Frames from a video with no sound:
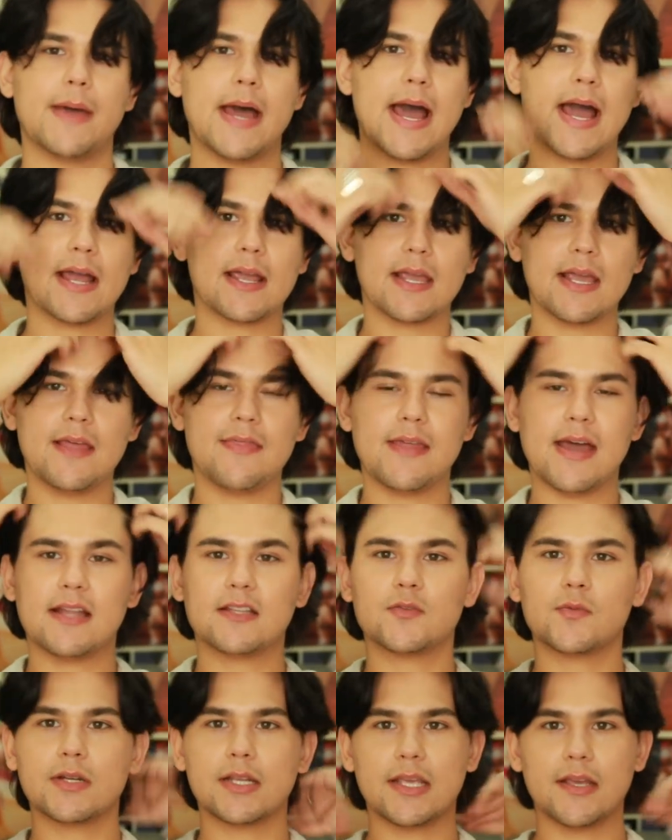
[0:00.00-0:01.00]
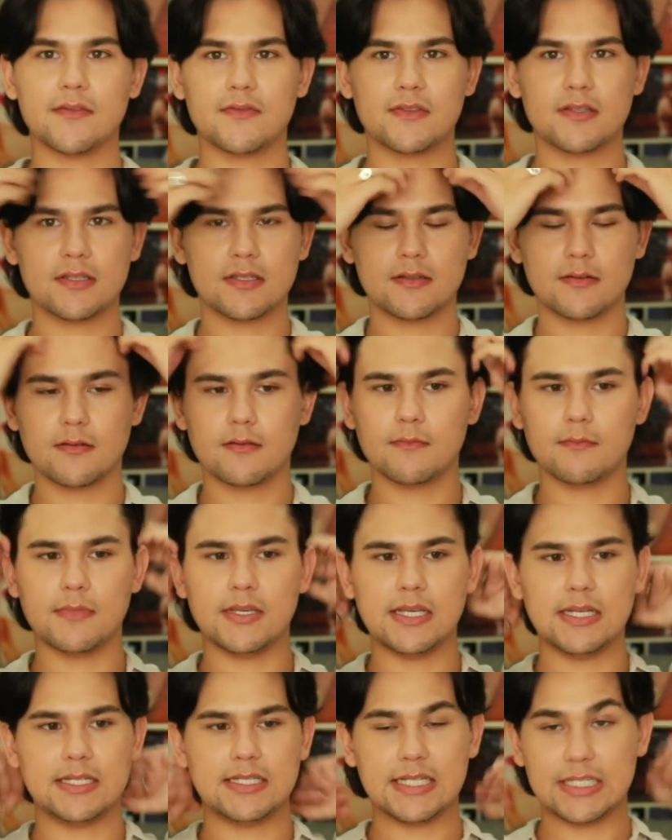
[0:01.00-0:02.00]
back, and that's what gives
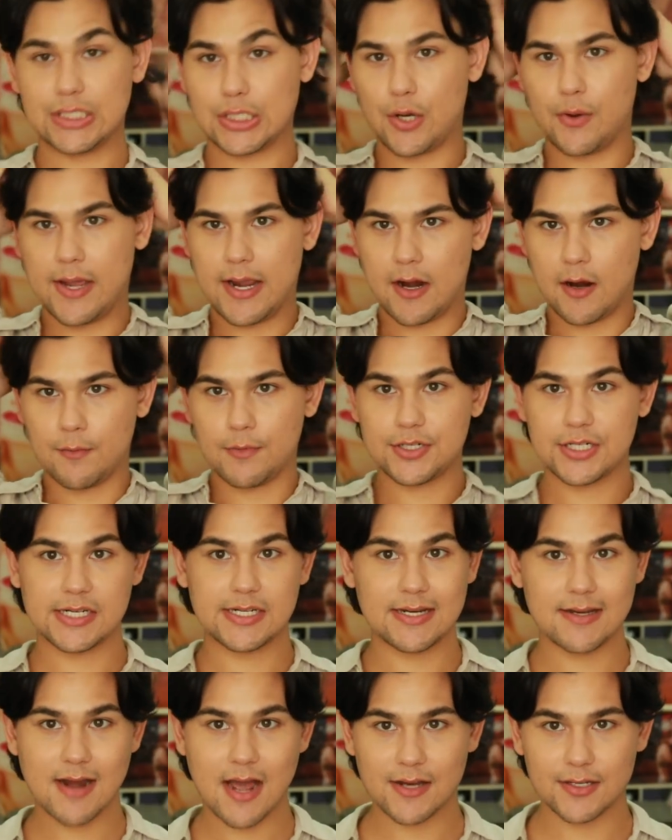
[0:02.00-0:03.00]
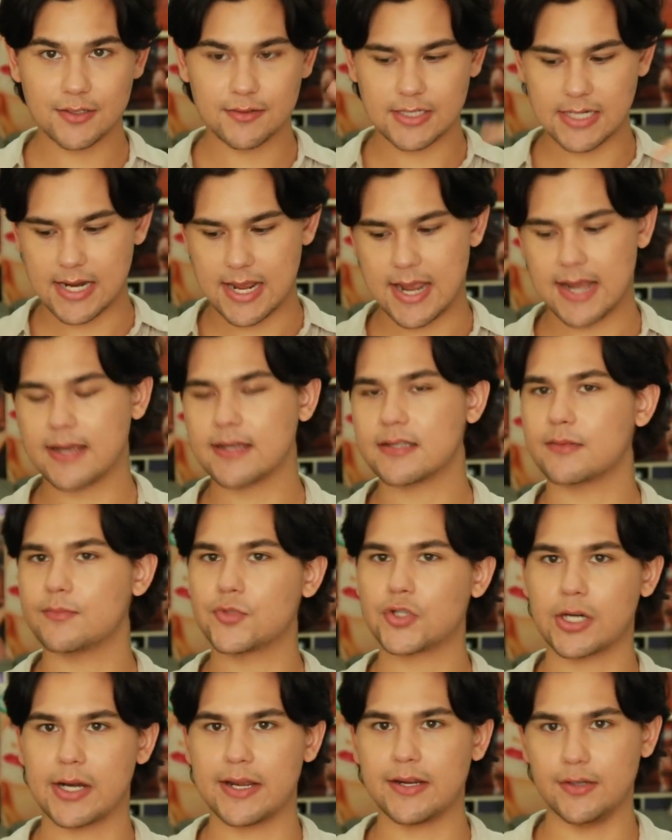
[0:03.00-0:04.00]
me disco hair, which I did not do today because I'm
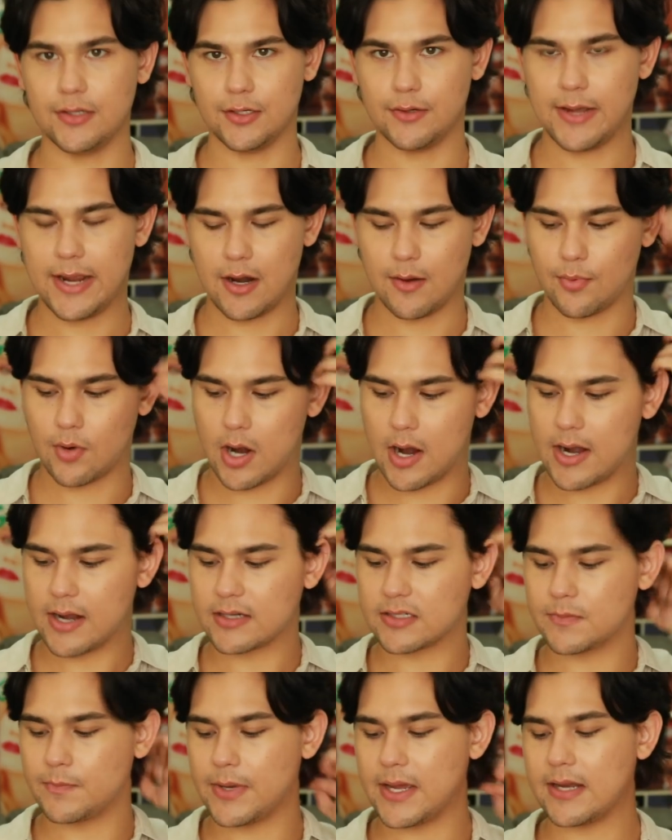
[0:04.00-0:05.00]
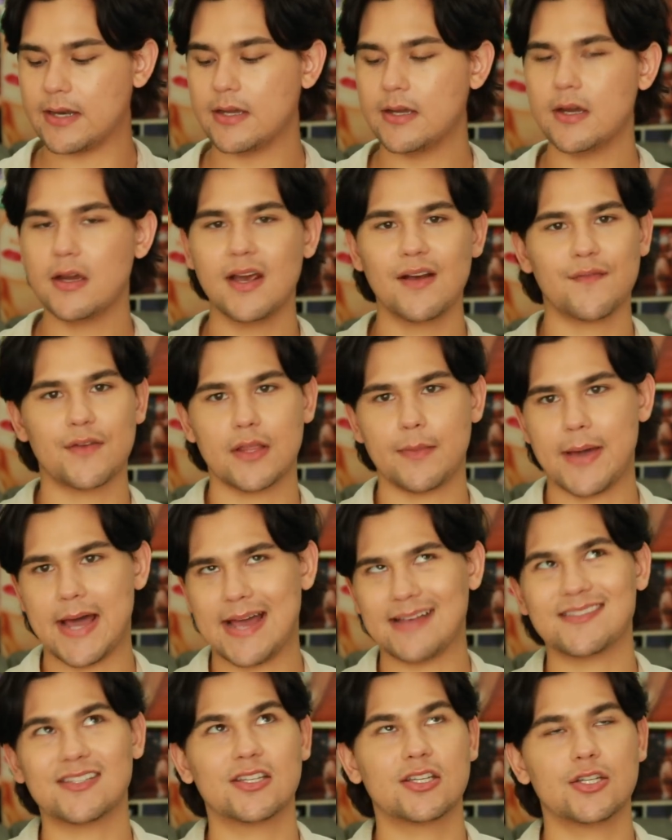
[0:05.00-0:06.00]
trying new hair products, but for the
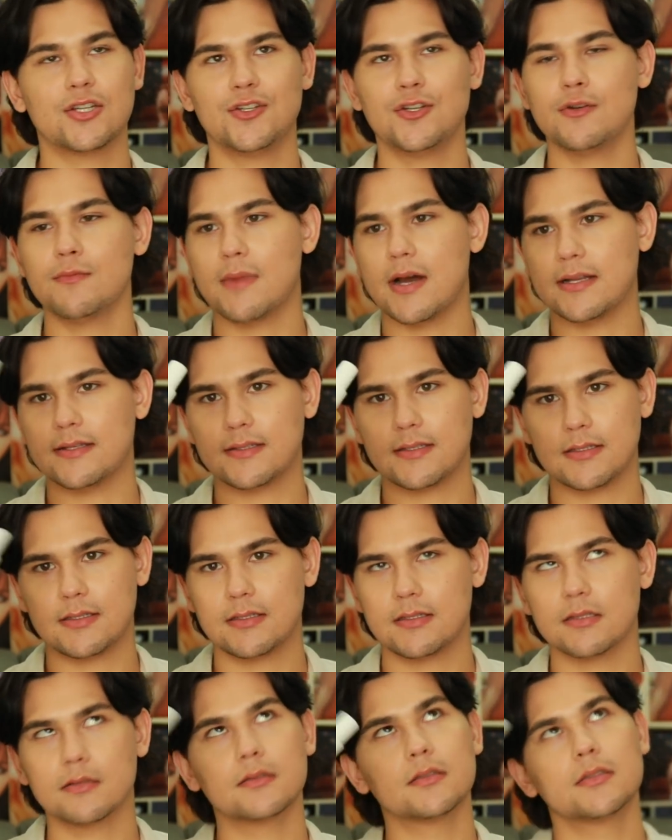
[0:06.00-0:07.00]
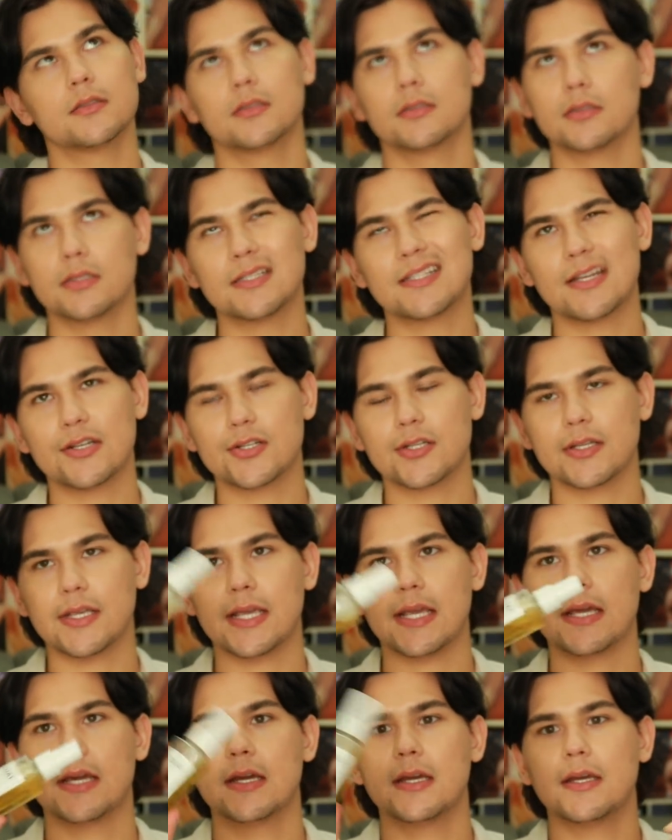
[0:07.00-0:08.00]
past two months,
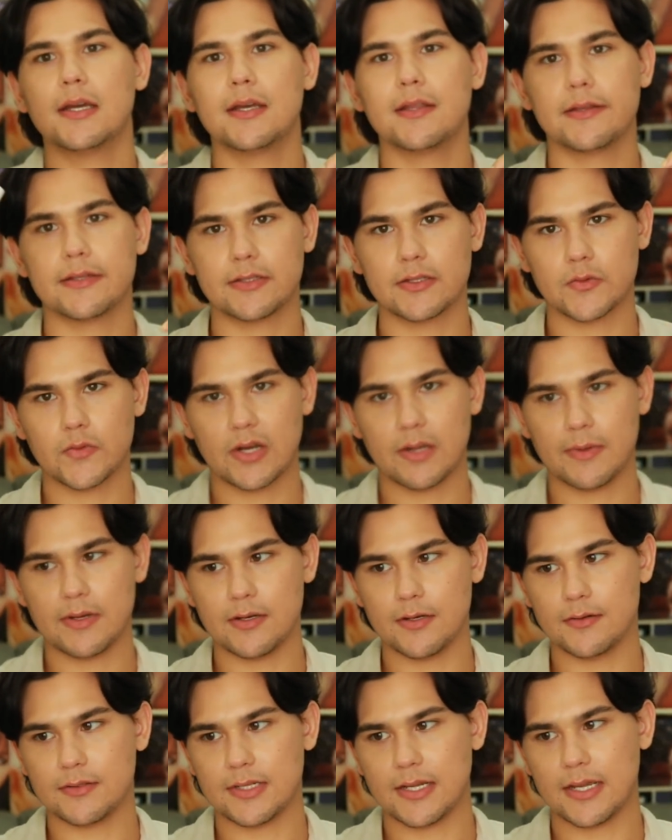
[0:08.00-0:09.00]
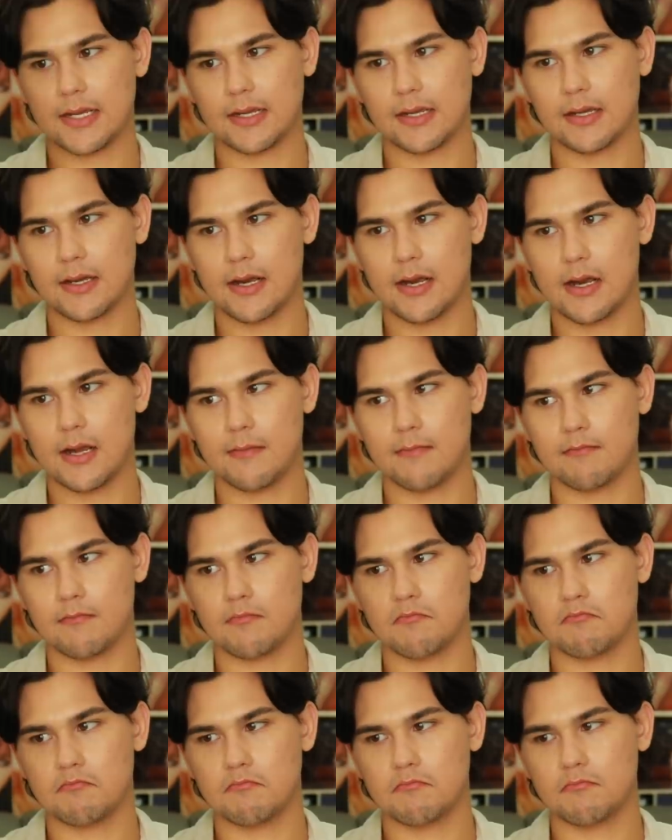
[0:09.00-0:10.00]
essentially, this is what I've been using
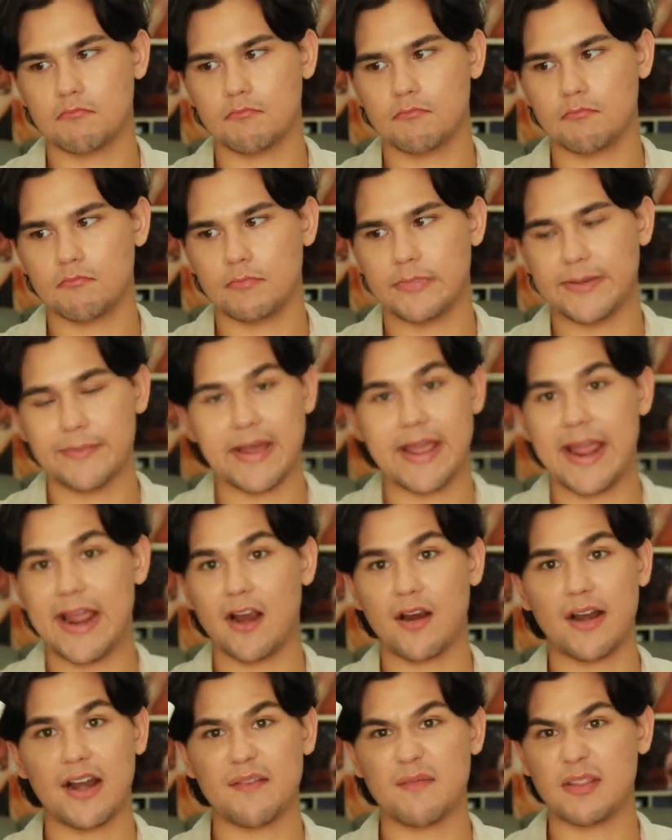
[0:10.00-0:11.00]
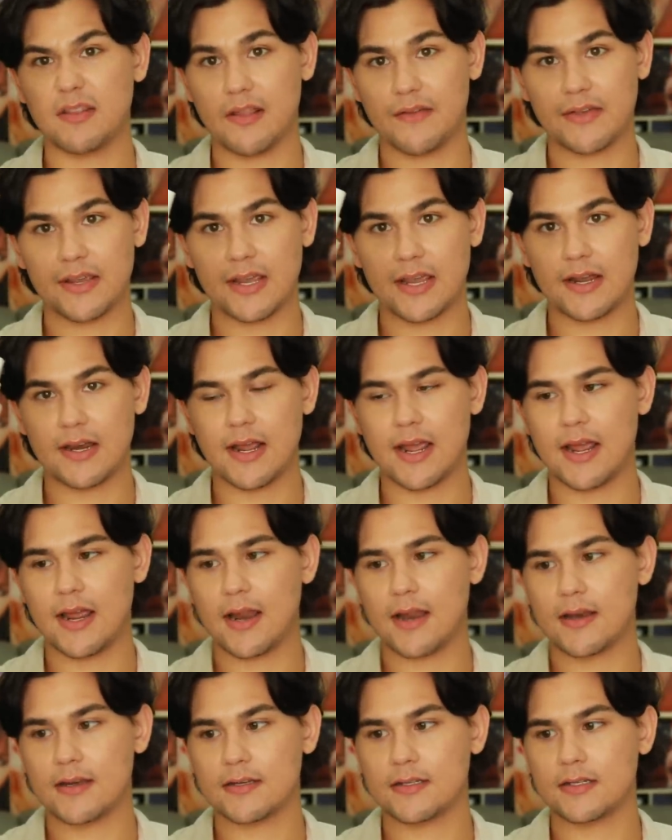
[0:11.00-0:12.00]
um, in my hair, and I've been loving it,
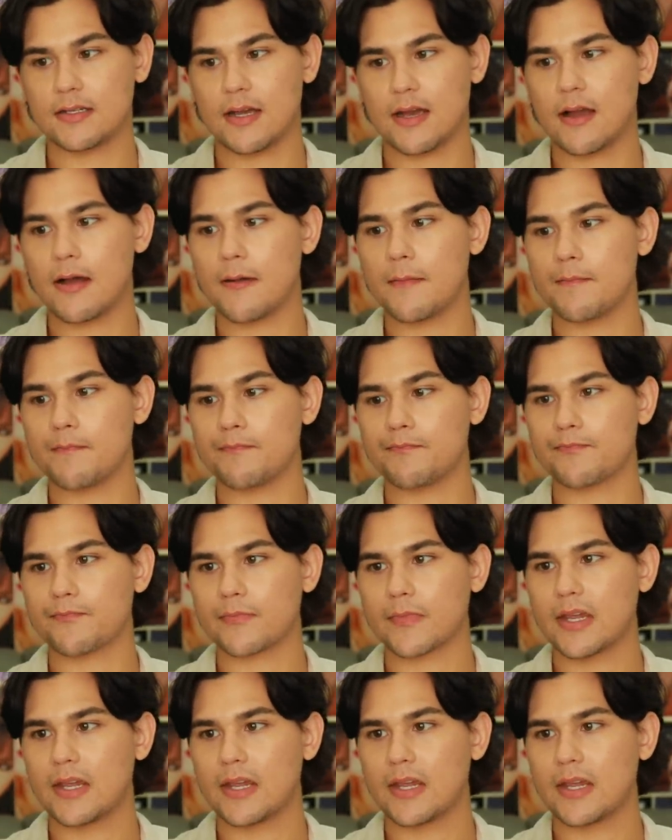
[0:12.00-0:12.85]
and um,